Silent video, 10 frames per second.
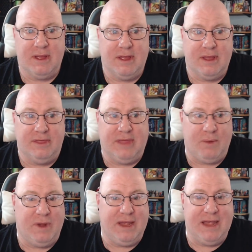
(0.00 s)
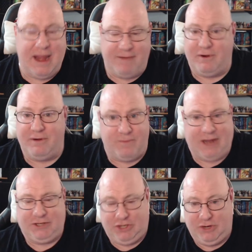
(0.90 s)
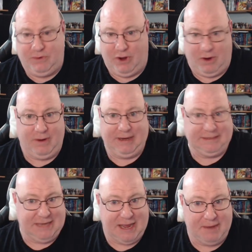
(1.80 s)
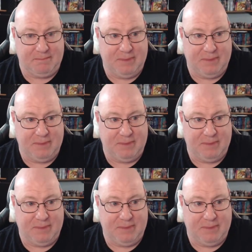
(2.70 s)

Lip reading: They would never have rescued her in time.